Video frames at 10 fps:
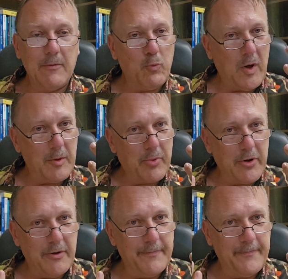What a
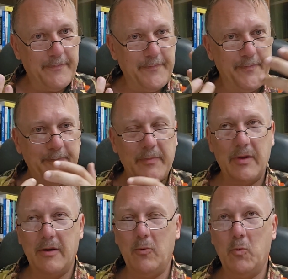burden
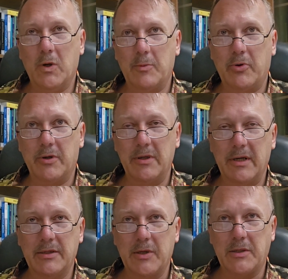what a burden
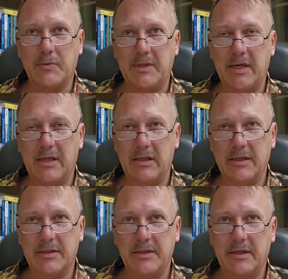as, as we take a
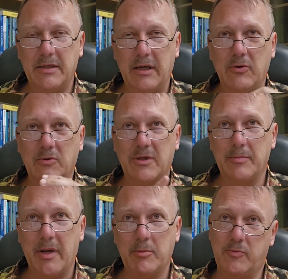listen. And I know
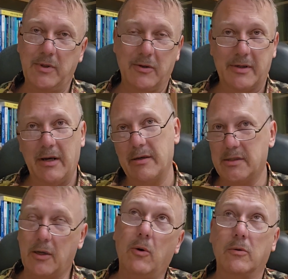sometimes we look at it and
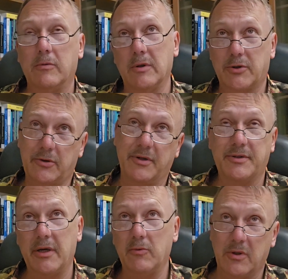say, oh, well, sure, he's
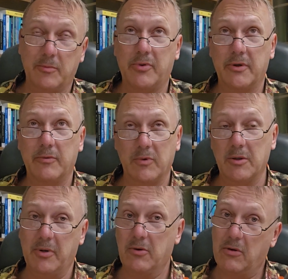saying what a burden. What
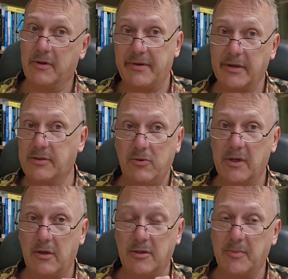about all the things
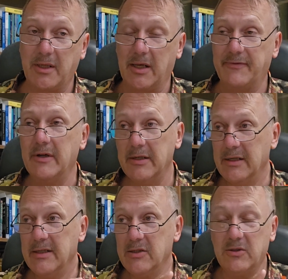going on in my life?
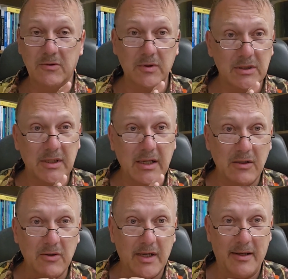No, we'll take a
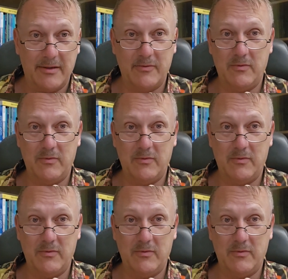look at it.